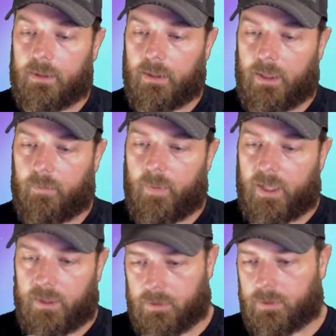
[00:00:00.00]

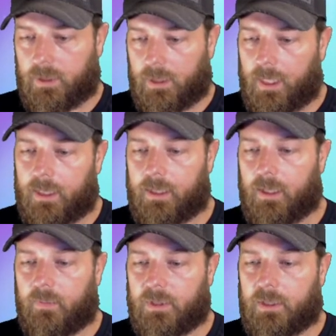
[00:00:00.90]
Everybody's using a lot of
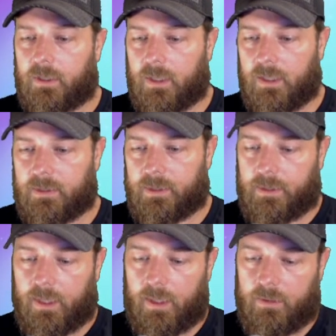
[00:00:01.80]
common cards
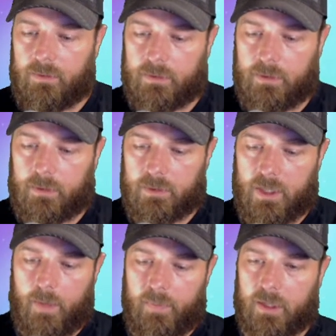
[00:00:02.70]
and not using the
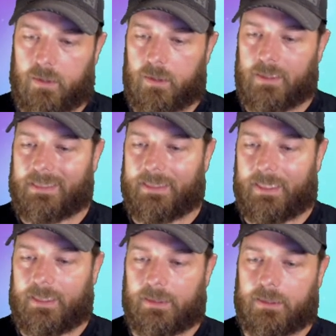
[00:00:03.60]
Ultra Epic cards,
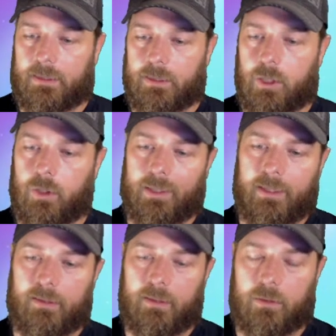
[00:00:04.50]
let alone could
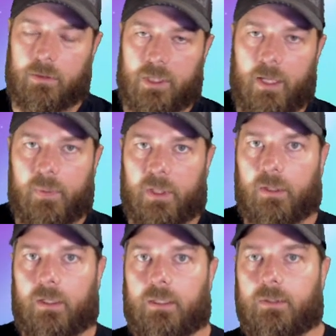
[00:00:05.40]
get the Ultra Epic
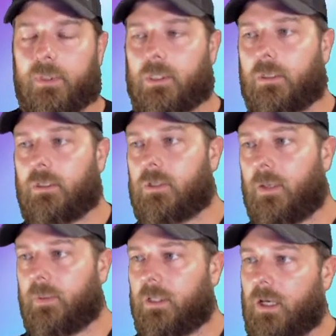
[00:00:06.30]
cards. Be sure to
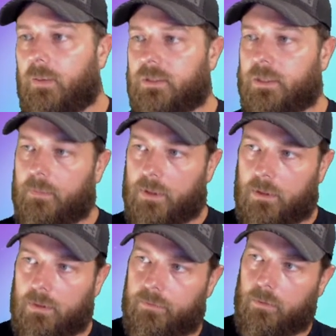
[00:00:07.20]
drop in the comments down
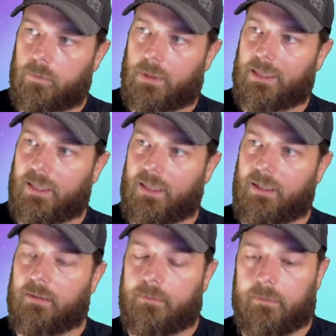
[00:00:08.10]
below if you
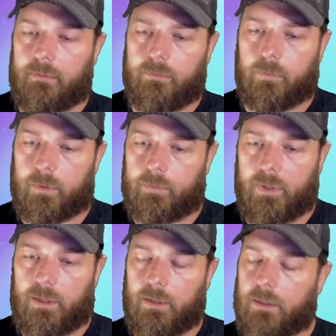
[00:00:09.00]
believe with
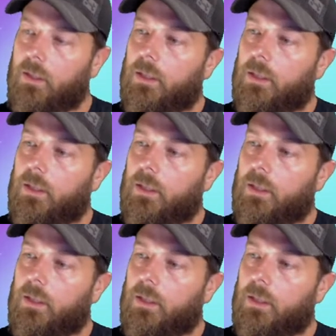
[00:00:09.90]
me